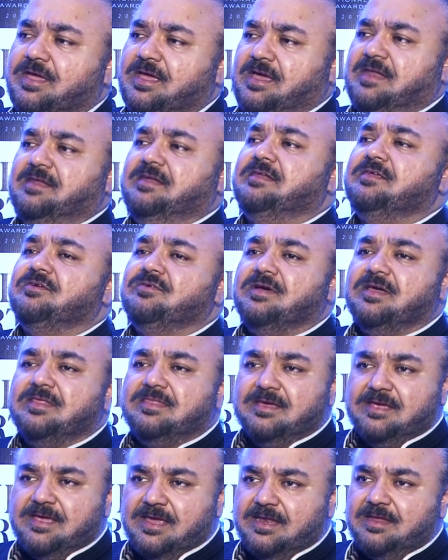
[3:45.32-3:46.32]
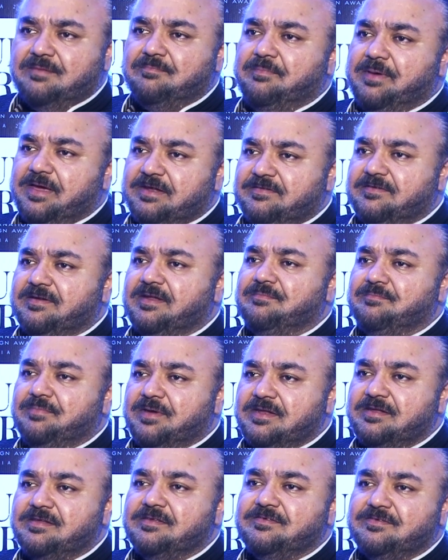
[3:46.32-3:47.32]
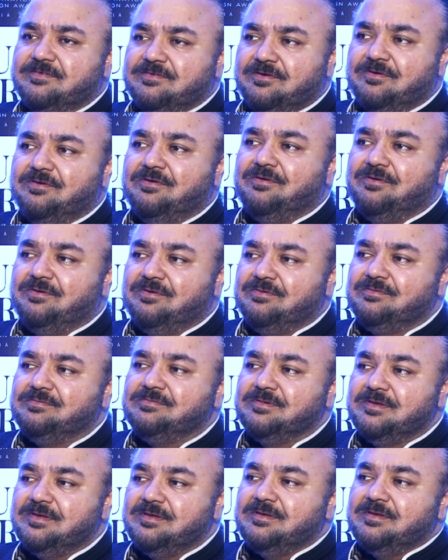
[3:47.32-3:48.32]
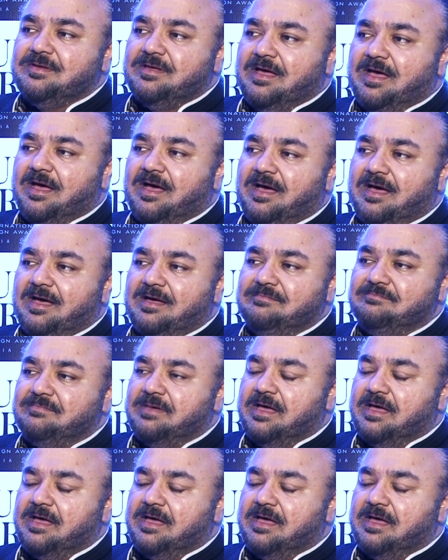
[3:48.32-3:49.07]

at it. You guys are getting better and better. So um,